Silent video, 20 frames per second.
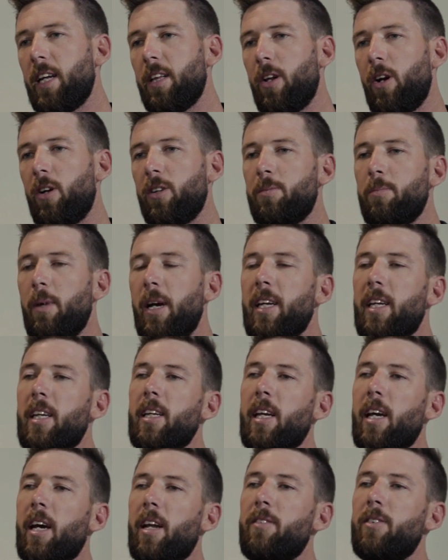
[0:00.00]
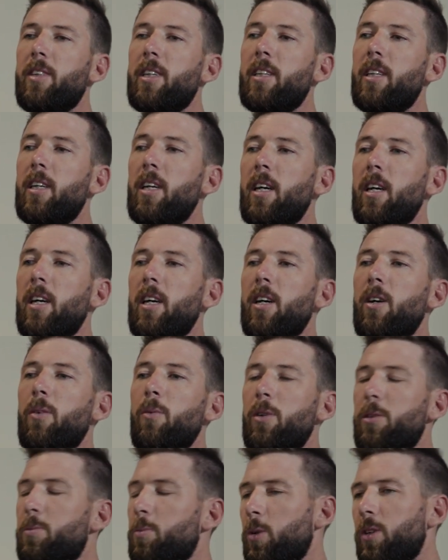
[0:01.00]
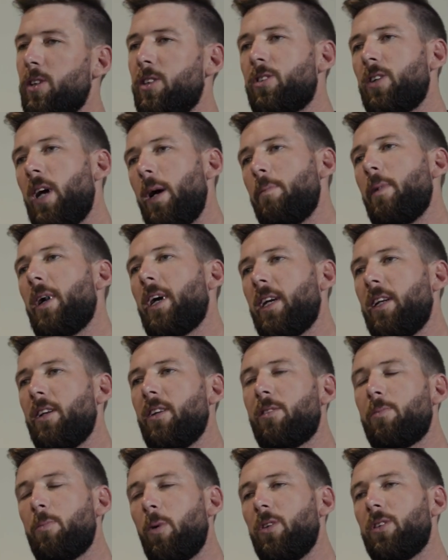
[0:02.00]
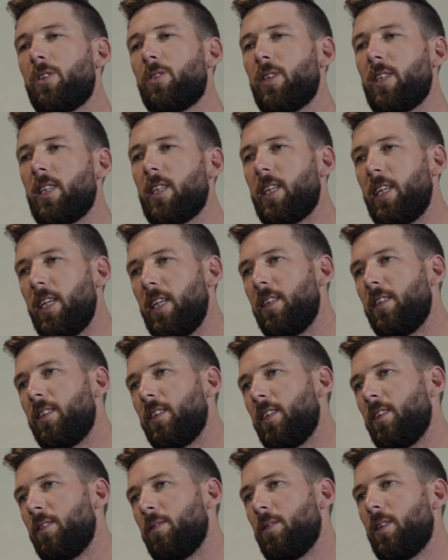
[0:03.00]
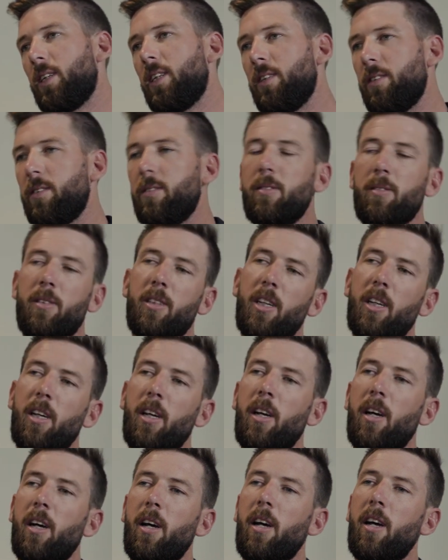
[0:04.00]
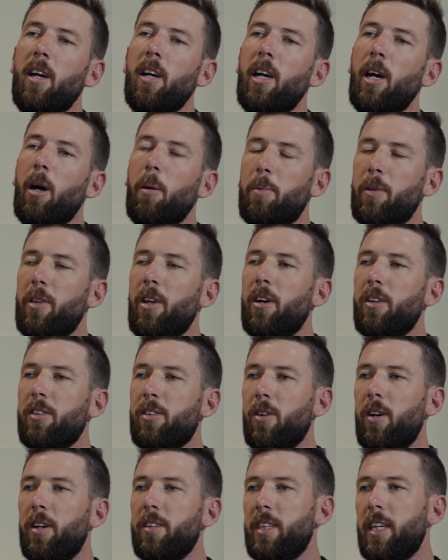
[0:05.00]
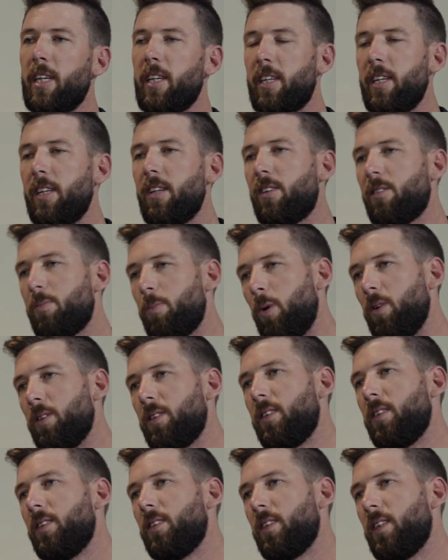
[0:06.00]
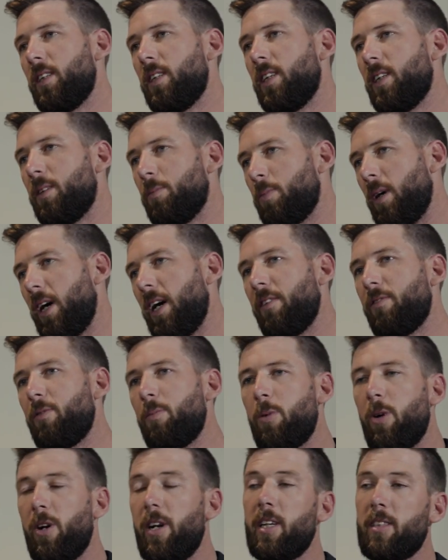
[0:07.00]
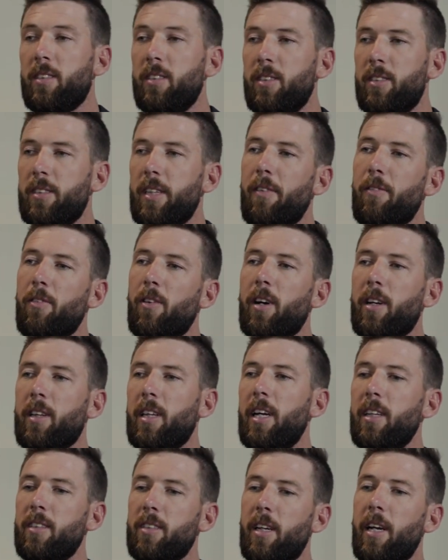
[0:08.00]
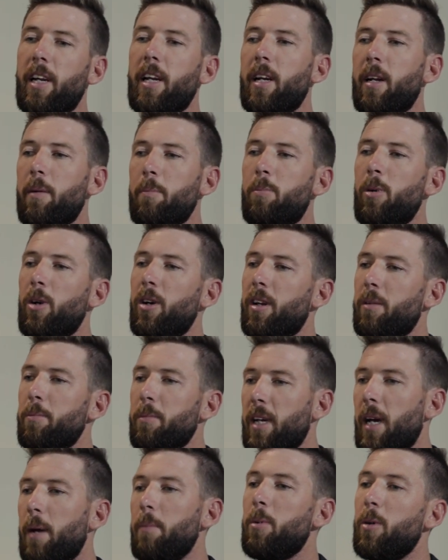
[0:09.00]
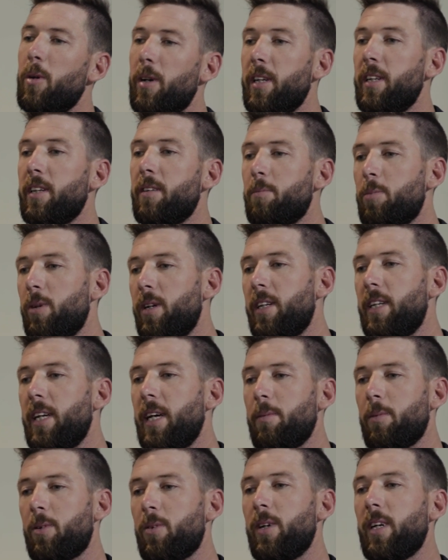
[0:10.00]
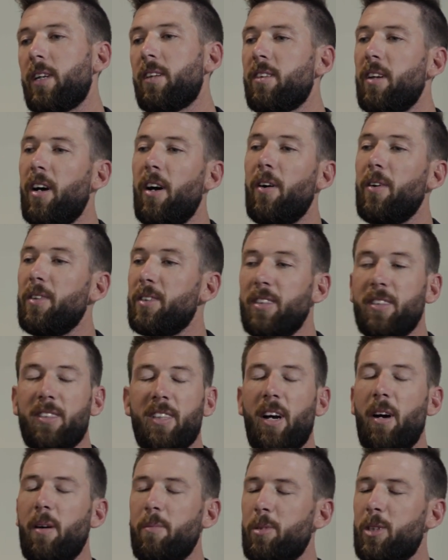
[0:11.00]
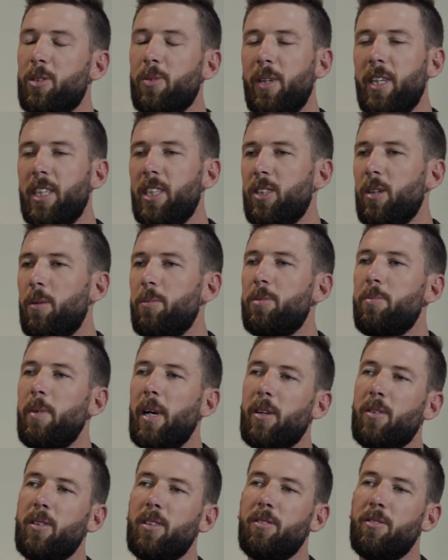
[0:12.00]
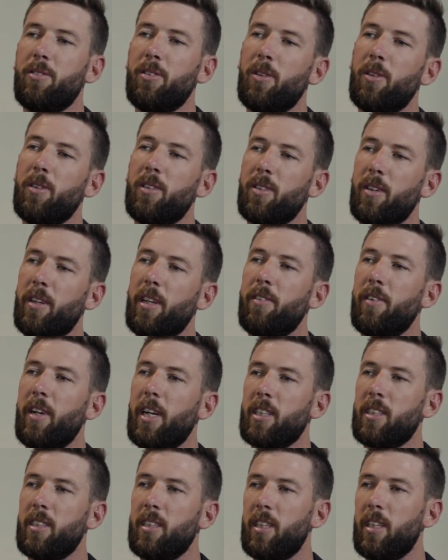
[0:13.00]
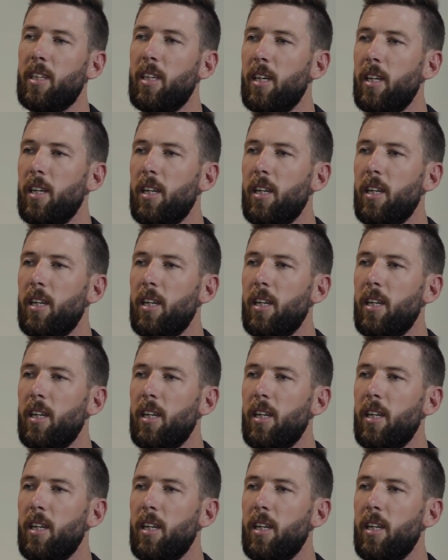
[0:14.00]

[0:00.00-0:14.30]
that I was making out of it, was putting straight back into sponsoring the kids and helping those guys out and getting sponsors and paying for products and stuff like that. So it ended up burning me out pretty damn quick. So I was just going between jobs backwards and forwards. So I never actually